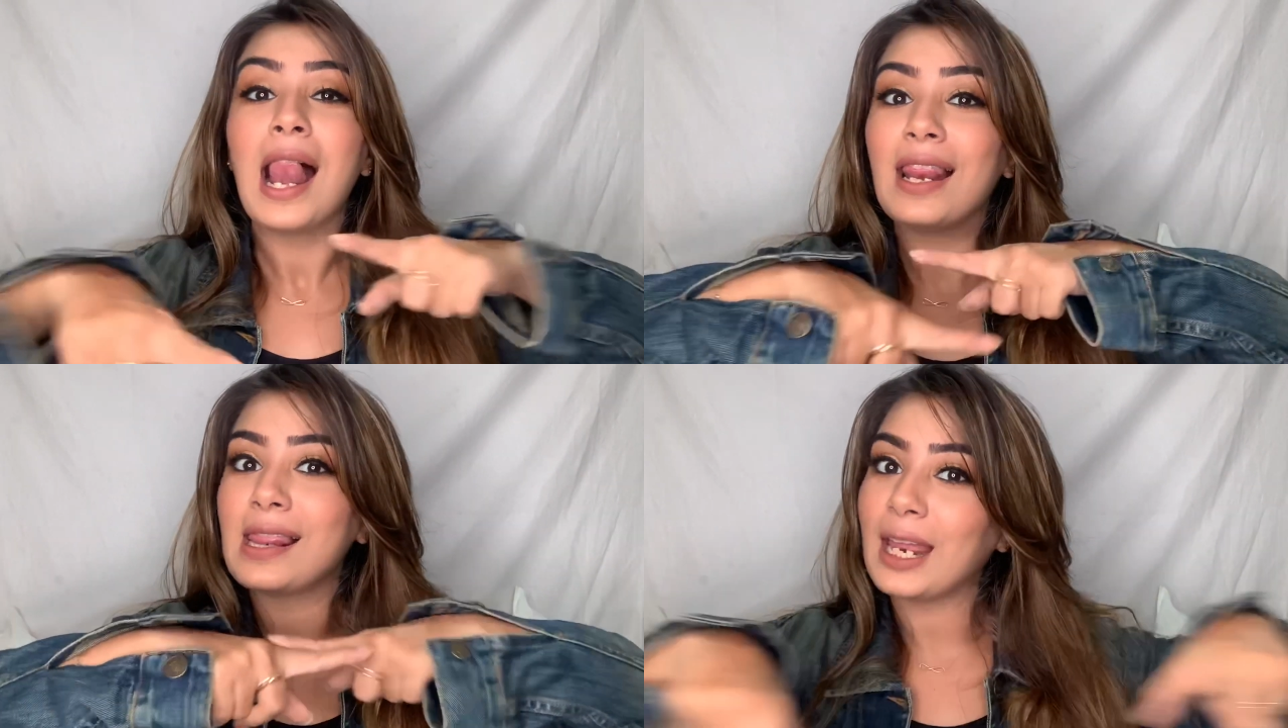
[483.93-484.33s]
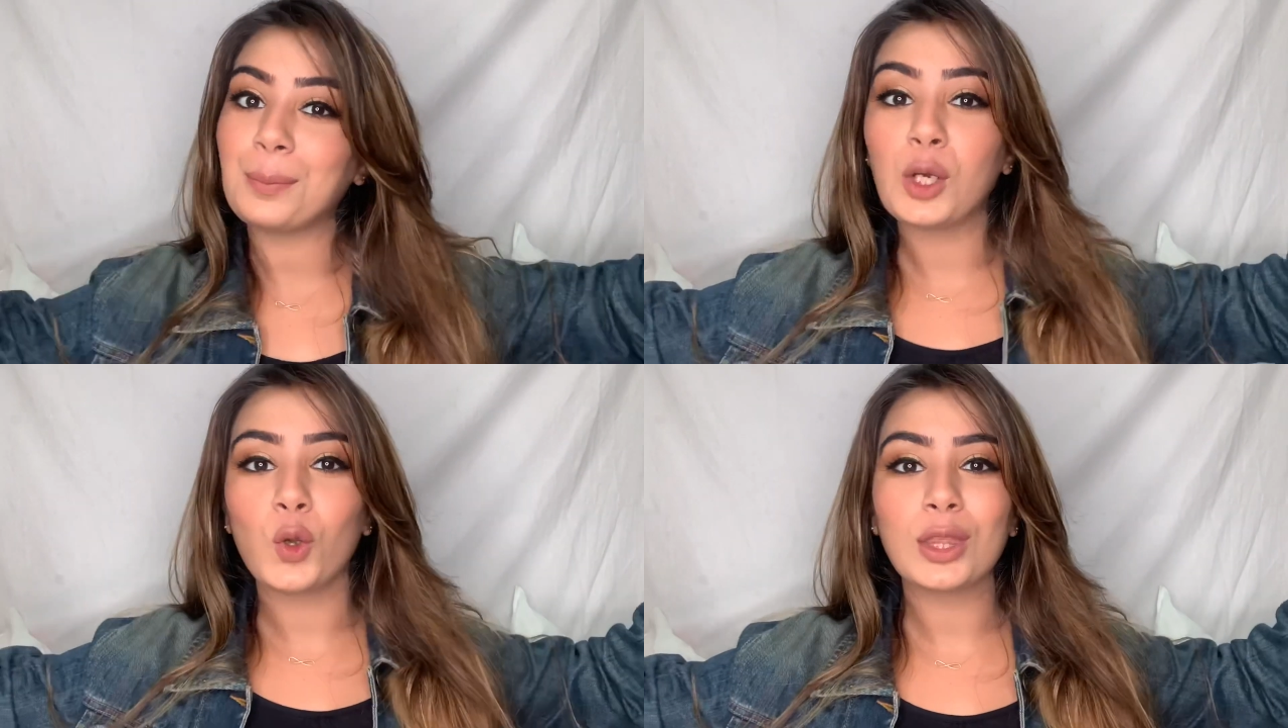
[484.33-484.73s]
Let
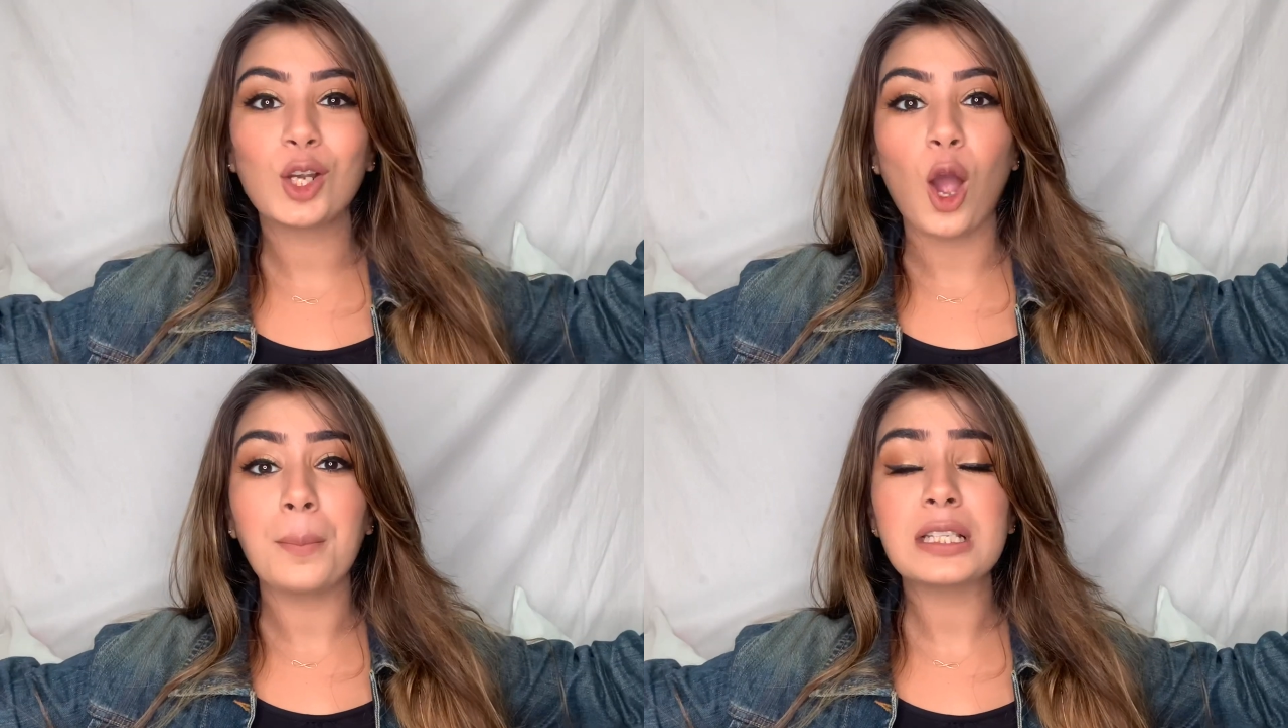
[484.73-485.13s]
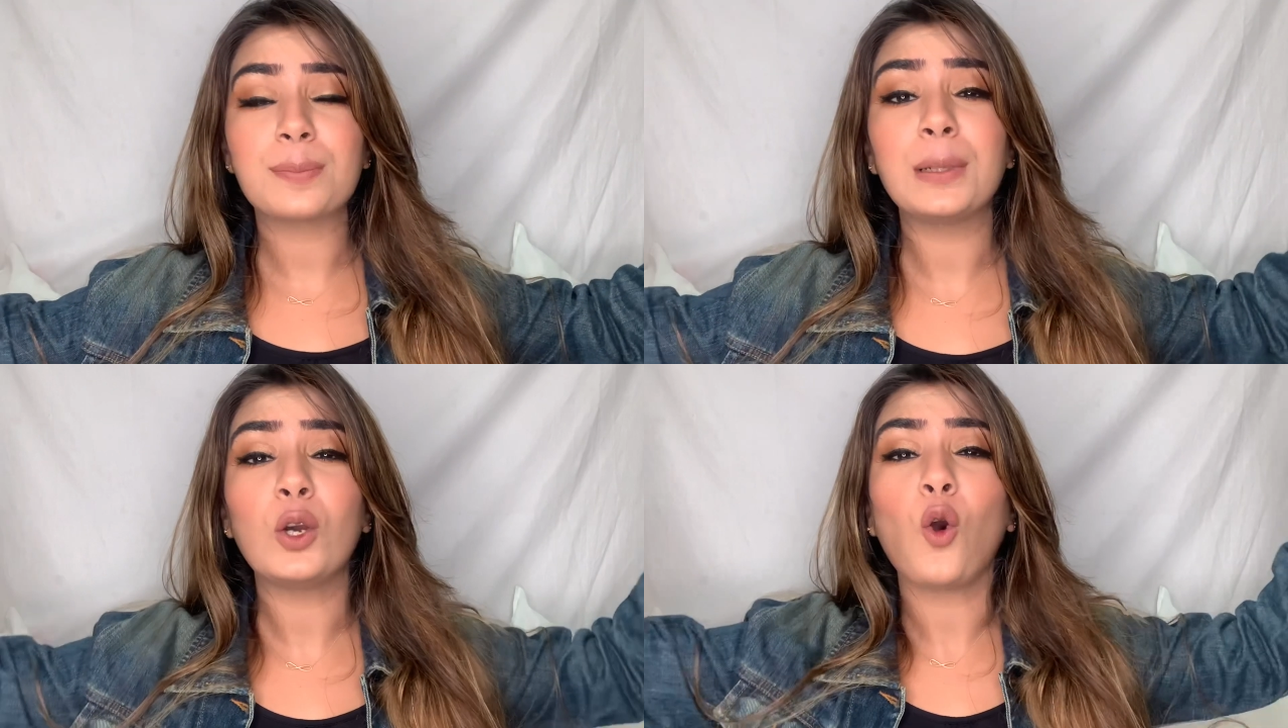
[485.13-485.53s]
me know in the comments
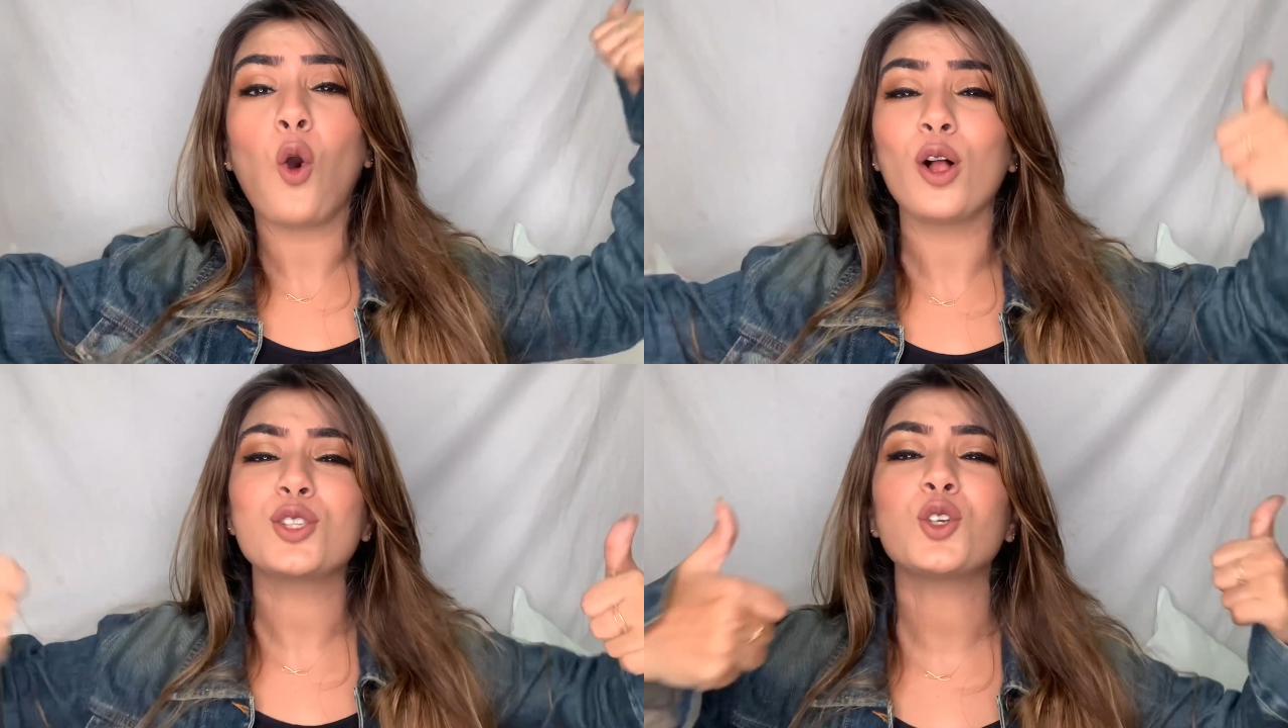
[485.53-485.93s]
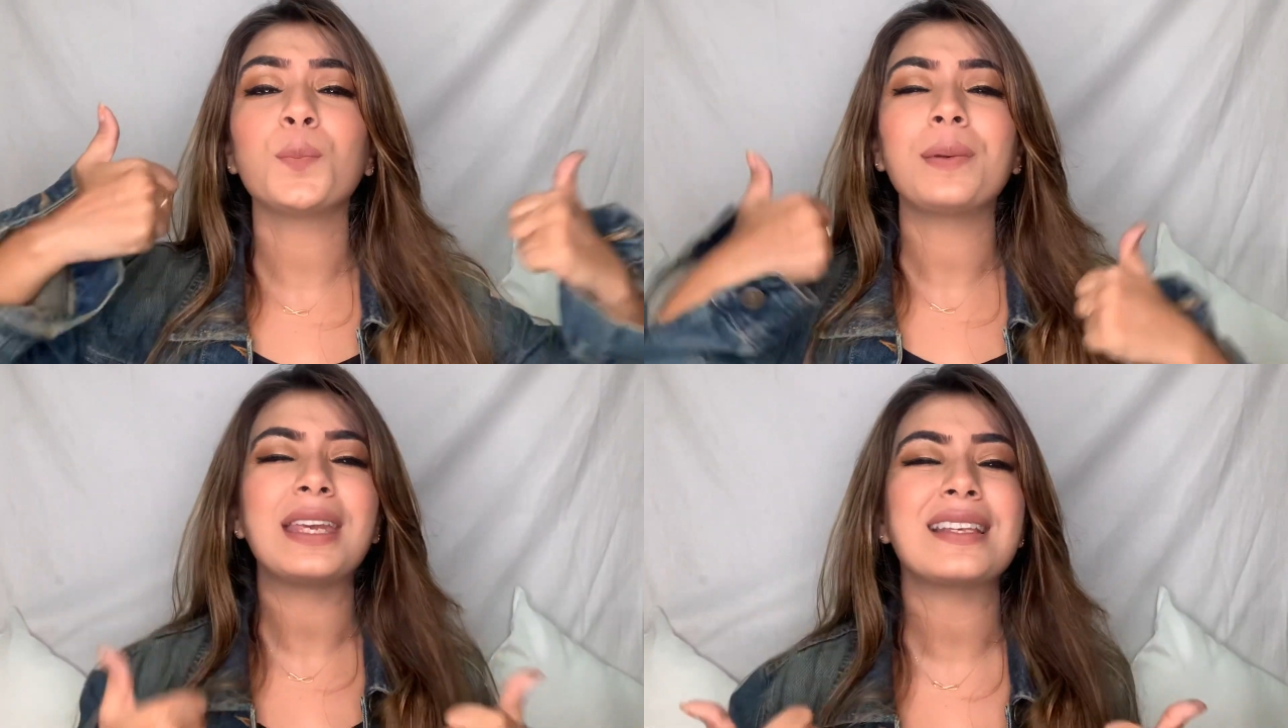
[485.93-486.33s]
below. Also,
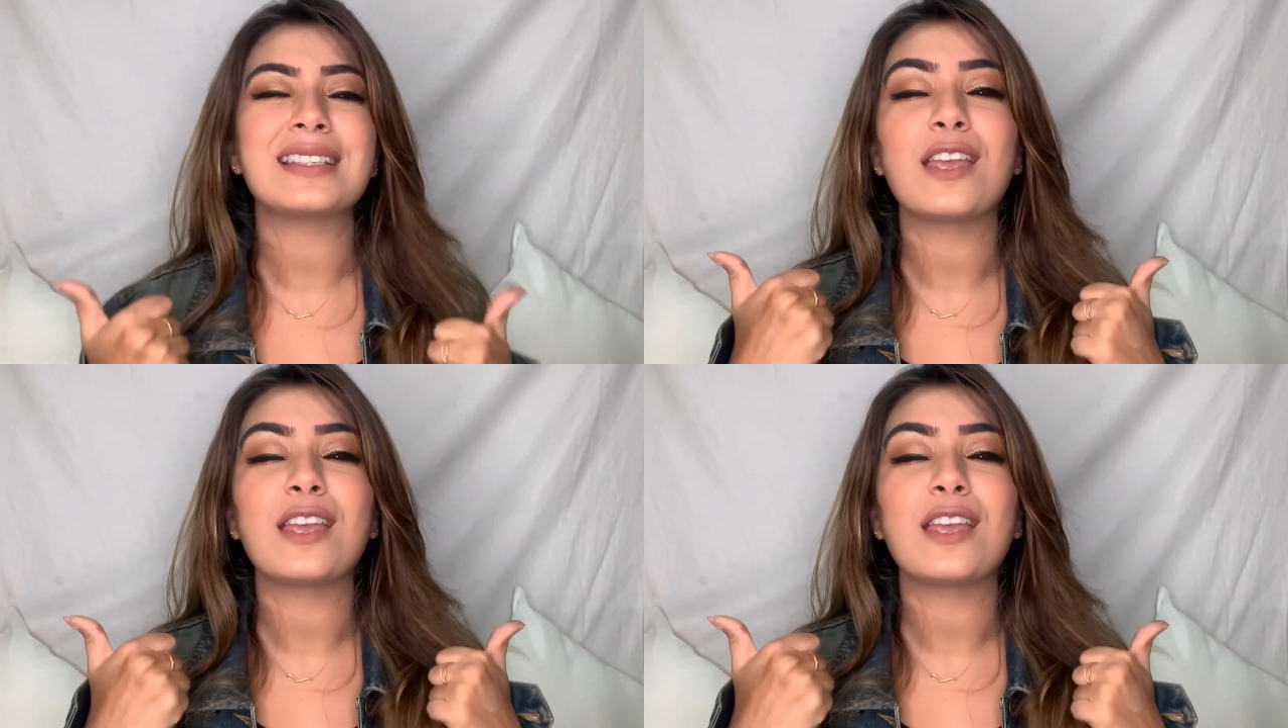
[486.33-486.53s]
please,